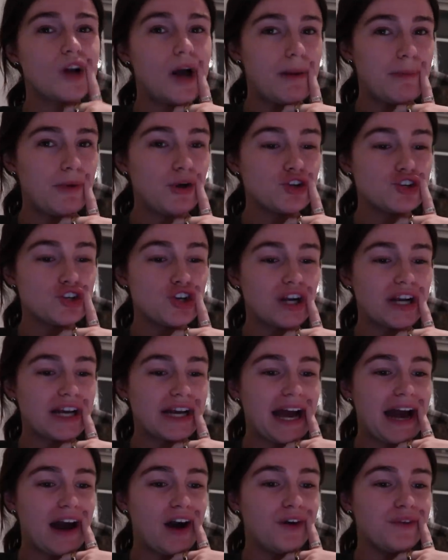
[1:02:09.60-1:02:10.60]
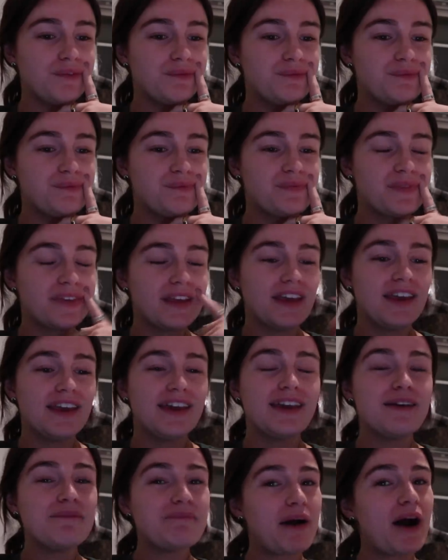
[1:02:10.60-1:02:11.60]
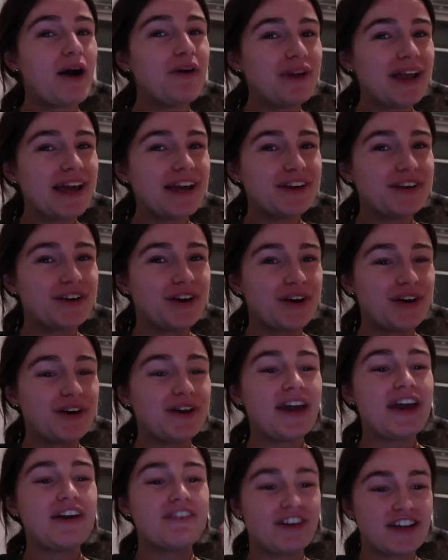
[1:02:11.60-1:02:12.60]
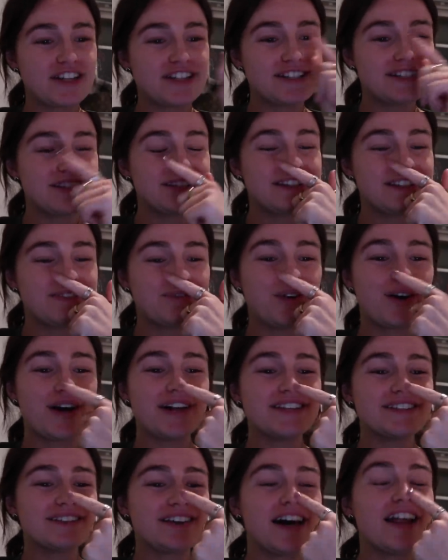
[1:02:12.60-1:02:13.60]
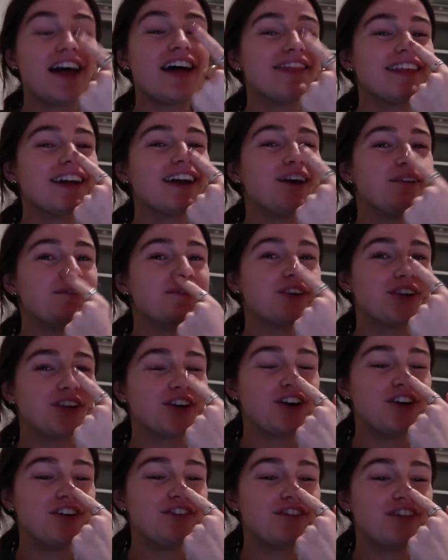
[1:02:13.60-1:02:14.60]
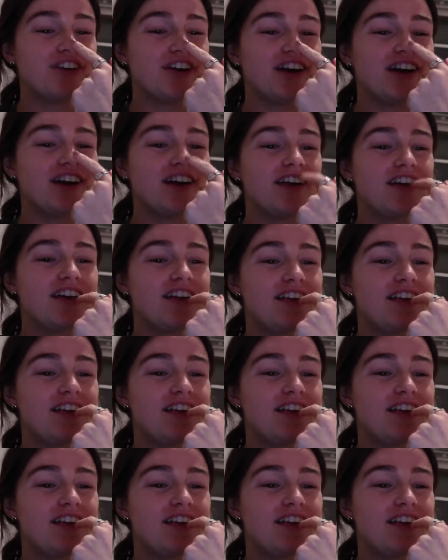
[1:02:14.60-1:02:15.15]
I'm a hot chocolate gal. But I will let you know if I what I decide. I think I'm going to go for it,